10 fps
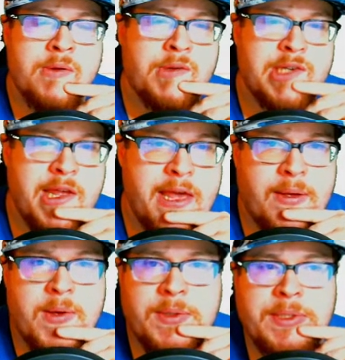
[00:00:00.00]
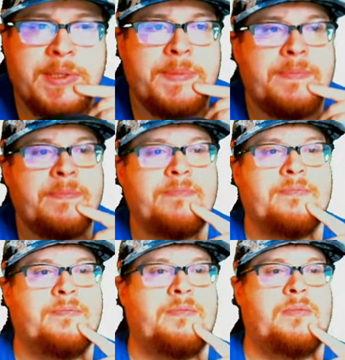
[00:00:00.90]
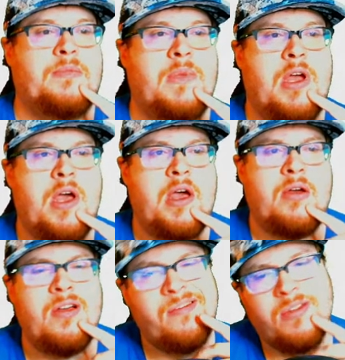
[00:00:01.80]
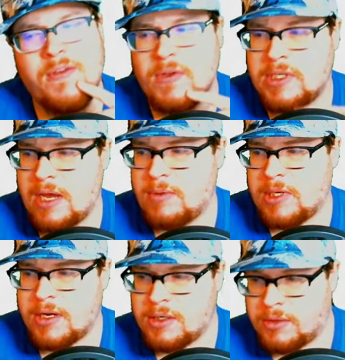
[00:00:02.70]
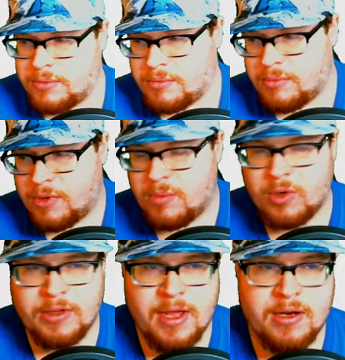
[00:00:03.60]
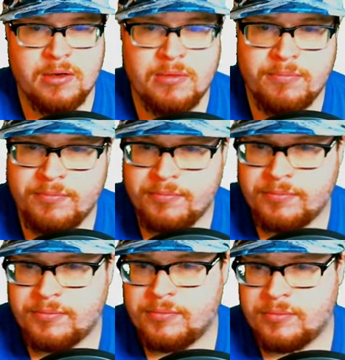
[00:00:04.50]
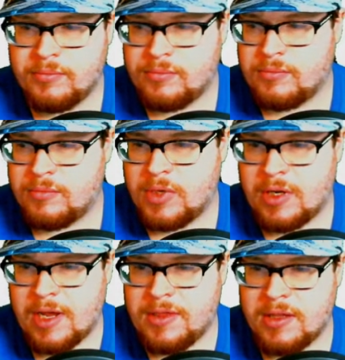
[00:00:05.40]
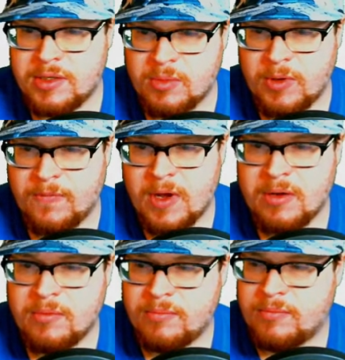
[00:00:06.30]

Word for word: See how that goes. Uh, oh, Gleeful Sabotage. Could have brought that in. But I think this will be fine.